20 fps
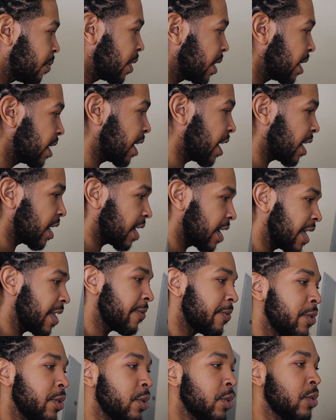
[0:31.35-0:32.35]
But
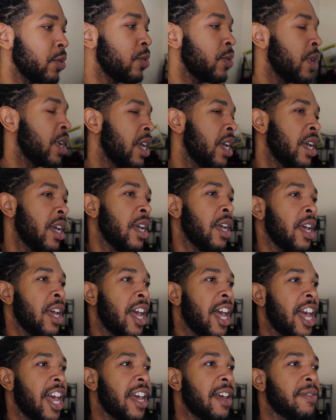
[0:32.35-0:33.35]
if you
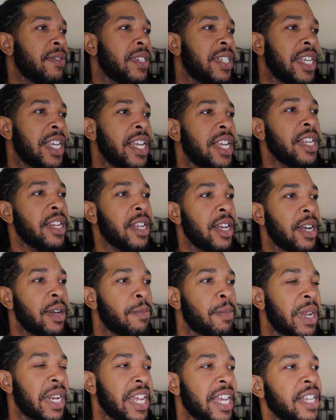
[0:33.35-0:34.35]
have seen
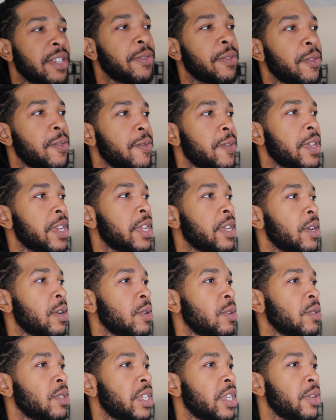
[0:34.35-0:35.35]
my last few
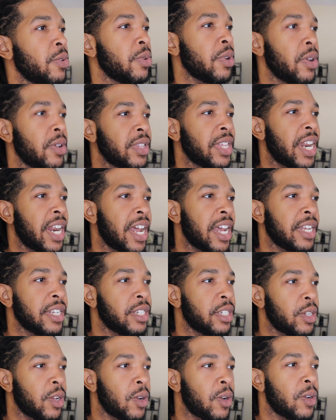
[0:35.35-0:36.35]
videos, and you know that I
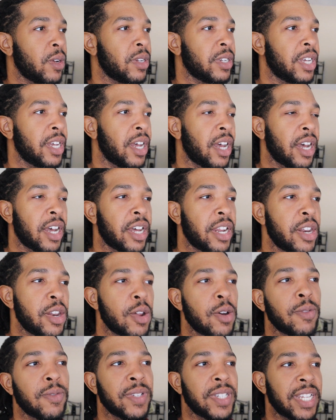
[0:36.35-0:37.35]
installed
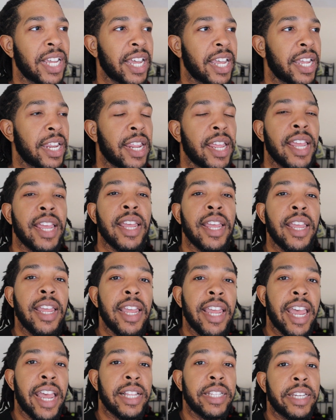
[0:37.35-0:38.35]
Novsight
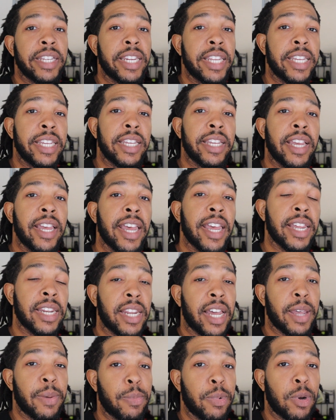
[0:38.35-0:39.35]
LED
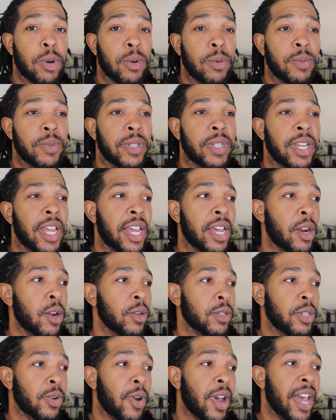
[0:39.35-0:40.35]
headlight bulbs, and
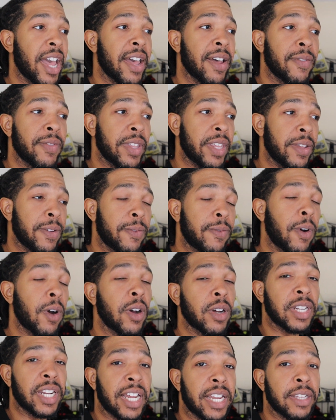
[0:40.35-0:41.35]
also I have the
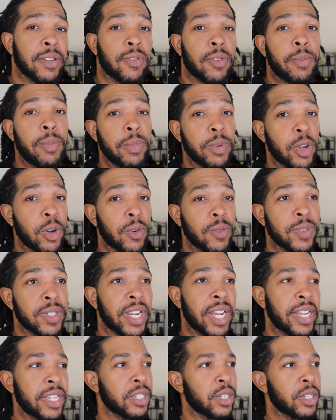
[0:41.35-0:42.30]
fog lights from Novsight.